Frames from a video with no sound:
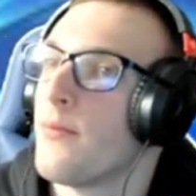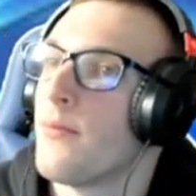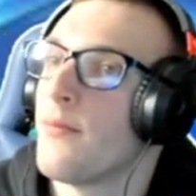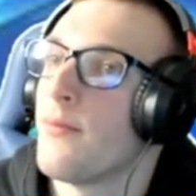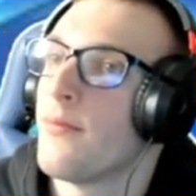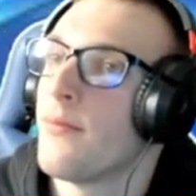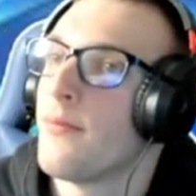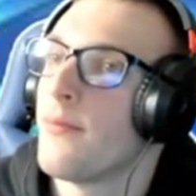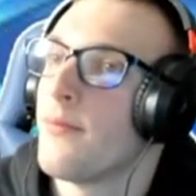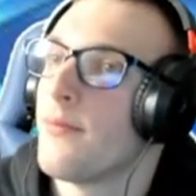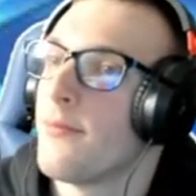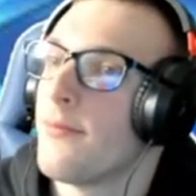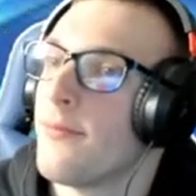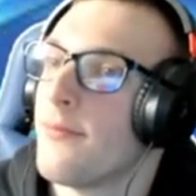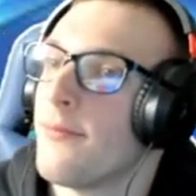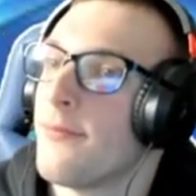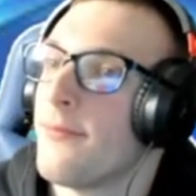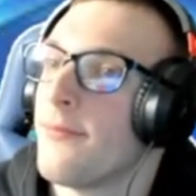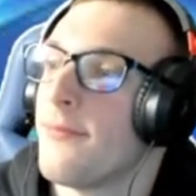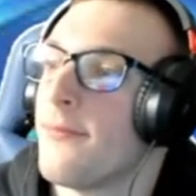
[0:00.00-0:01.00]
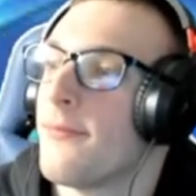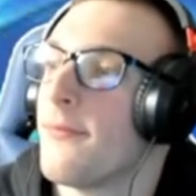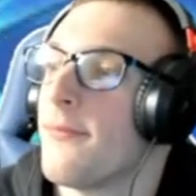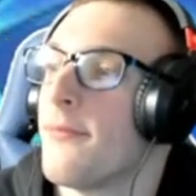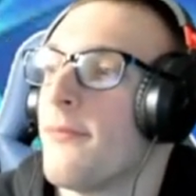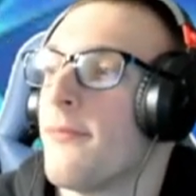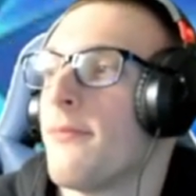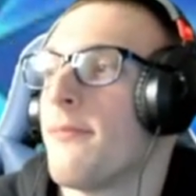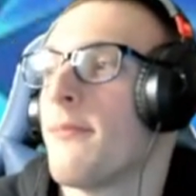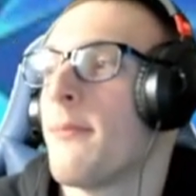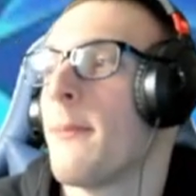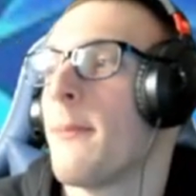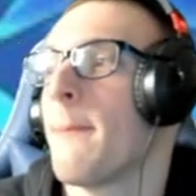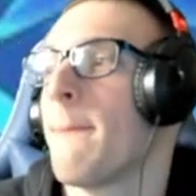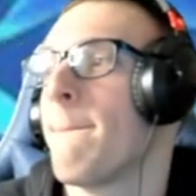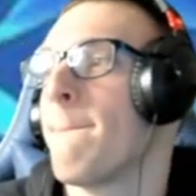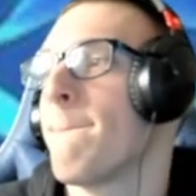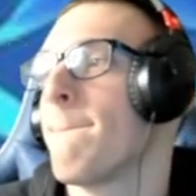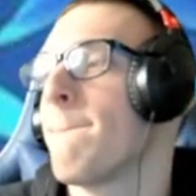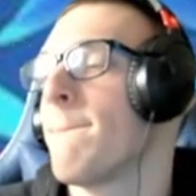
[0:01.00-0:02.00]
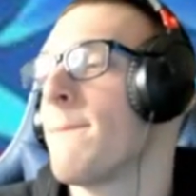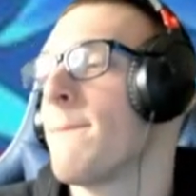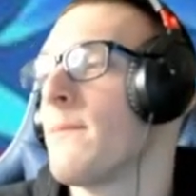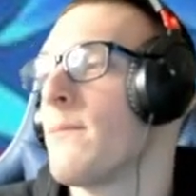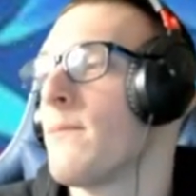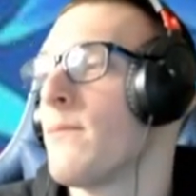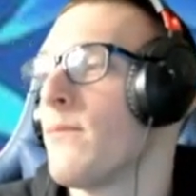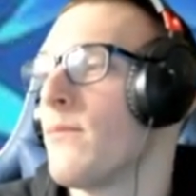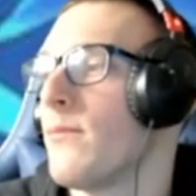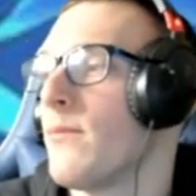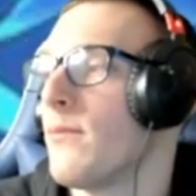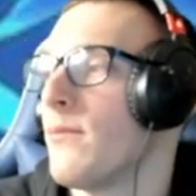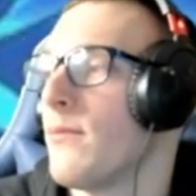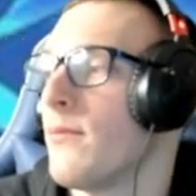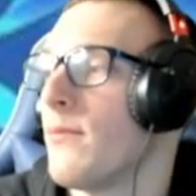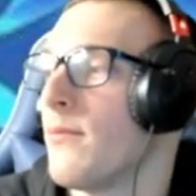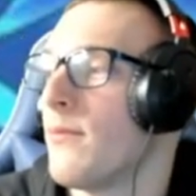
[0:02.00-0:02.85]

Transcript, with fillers: my God. I'm gonna have to go with D.